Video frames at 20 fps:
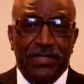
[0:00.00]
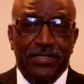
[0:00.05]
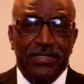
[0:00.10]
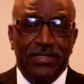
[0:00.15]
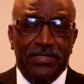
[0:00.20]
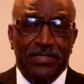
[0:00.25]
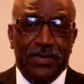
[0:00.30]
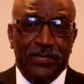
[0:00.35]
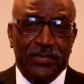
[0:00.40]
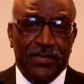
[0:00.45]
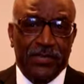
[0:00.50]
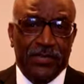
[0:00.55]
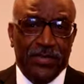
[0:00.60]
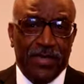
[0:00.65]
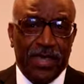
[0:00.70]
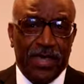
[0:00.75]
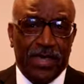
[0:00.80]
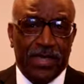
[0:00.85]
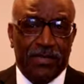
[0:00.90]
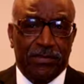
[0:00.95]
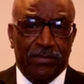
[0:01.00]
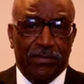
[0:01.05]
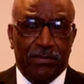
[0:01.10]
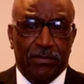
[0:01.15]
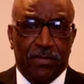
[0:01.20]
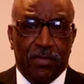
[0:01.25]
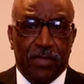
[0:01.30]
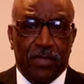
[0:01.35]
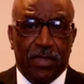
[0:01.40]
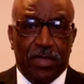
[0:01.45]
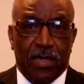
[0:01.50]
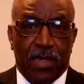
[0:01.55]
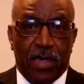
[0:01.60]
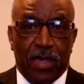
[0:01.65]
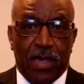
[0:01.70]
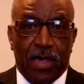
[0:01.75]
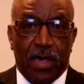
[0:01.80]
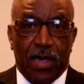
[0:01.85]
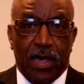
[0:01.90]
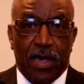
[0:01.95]
him. And this is something that
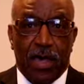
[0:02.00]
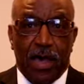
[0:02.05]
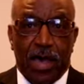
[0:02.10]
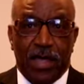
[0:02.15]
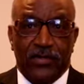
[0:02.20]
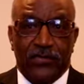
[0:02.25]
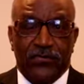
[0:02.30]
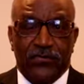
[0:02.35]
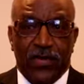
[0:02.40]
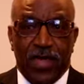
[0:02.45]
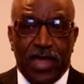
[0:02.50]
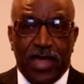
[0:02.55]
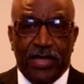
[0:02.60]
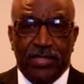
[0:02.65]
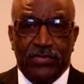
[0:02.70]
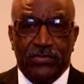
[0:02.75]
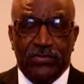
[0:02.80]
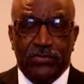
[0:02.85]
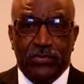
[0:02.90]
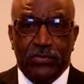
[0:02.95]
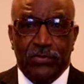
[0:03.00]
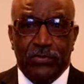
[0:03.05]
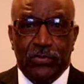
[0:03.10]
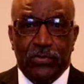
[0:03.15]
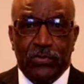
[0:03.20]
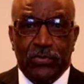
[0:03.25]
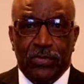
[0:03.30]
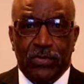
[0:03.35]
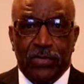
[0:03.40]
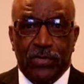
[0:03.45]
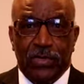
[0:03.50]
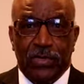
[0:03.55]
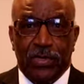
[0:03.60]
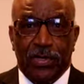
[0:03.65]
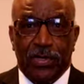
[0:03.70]
I try to